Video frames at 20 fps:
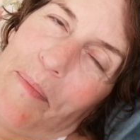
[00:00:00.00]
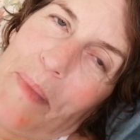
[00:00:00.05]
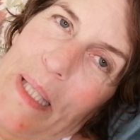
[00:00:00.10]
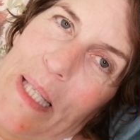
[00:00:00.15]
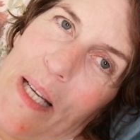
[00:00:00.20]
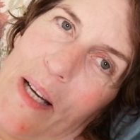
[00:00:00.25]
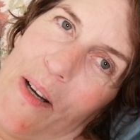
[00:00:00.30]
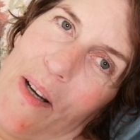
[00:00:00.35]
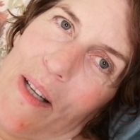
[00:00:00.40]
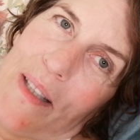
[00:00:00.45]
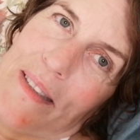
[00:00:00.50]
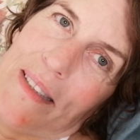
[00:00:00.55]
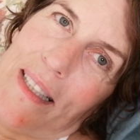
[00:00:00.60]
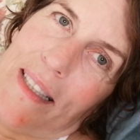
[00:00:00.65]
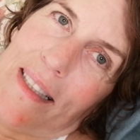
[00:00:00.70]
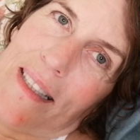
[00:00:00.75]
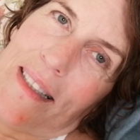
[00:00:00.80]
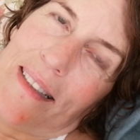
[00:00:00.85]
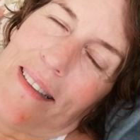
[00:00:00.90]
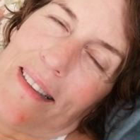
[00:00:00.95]
beyond
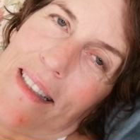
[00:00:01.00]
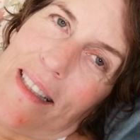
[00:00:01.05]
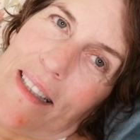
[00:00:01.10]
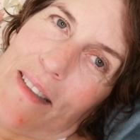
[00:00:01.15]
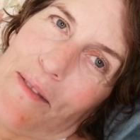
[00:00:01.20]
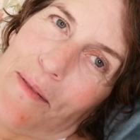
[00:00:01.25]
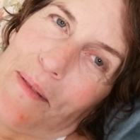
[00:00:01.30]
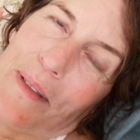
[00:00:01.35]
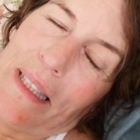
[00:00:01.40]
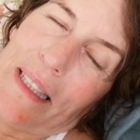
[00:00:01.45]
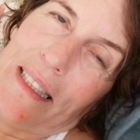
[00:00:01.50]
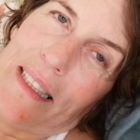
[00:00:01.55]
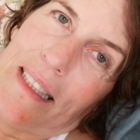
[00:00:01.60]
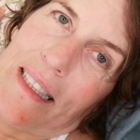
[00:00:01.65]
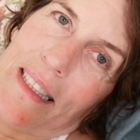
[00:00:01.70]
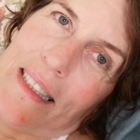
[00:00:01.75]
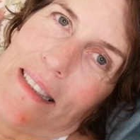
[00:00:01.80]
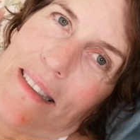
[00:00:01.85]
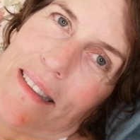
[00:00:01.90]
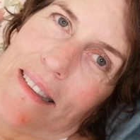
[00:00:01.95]
anything
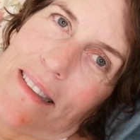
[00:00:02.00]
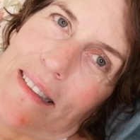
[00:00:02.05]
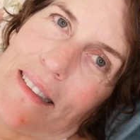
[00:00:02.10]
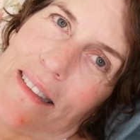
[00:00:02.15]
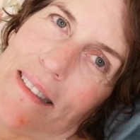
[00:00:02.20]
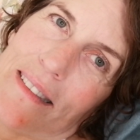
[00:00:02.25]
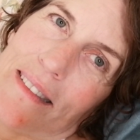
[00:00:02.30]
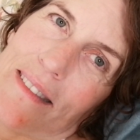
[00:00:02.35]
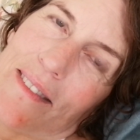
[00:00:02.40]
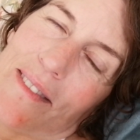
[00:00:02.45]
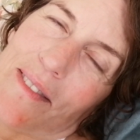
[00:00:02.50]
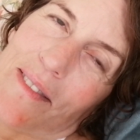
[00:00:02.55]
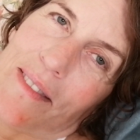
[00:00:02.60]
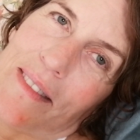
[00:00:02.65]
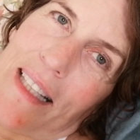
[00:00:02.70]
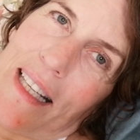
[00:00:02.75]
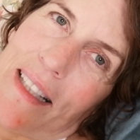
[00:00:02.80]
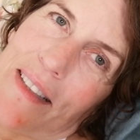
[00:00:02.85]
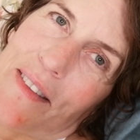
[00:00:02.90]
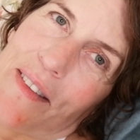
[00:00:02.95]
really
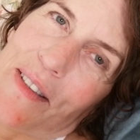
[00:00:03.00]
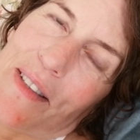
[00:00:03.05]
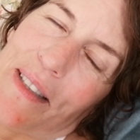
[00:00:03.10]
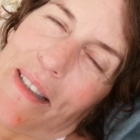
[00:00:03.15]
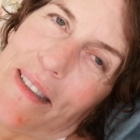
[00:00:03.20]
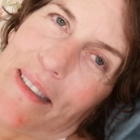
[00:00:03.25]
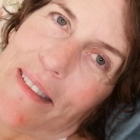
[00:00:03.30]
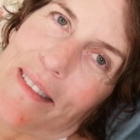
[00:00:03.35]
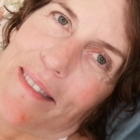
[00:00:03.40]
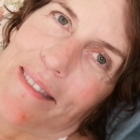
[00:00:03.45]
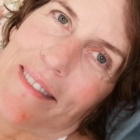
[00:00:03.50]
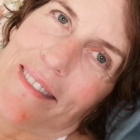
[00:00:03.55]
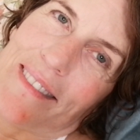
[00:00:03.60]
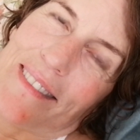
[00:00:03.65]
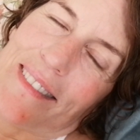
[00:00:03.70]
that the